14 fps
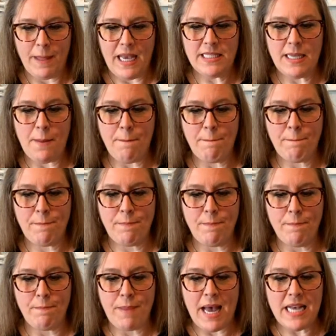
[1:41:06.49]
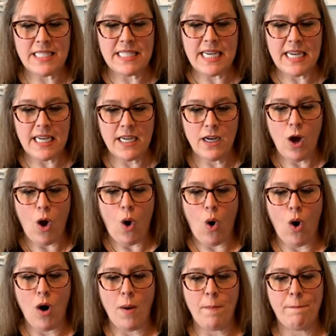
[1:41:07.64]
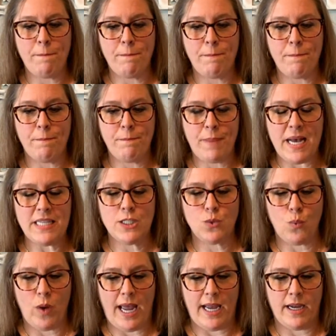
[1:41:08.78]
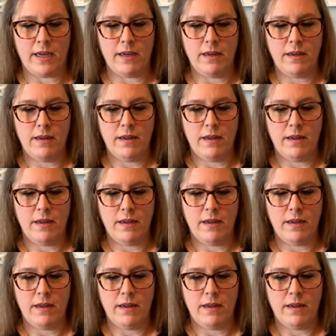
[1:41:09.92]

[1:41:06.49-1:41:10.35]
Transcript: Is it Besick or Beswick?